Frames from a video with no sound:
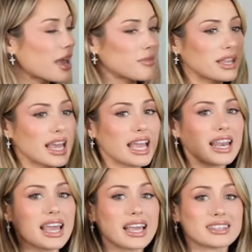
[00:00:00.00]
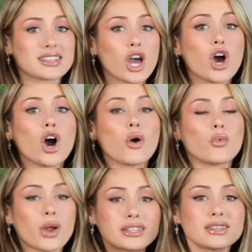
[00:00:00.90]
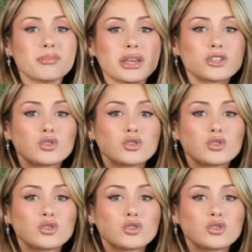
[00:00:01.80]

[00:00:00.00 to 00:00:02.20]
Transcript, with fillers: I mean, it is recipe